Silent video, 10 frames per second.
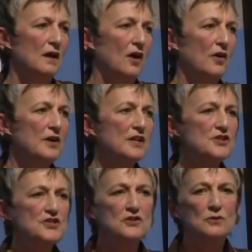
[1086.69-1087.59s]
are an
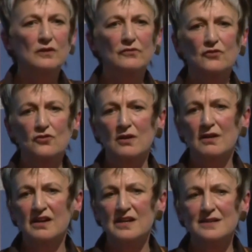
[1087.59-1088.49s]
issue of
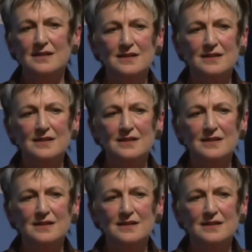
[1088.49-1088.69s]
dry,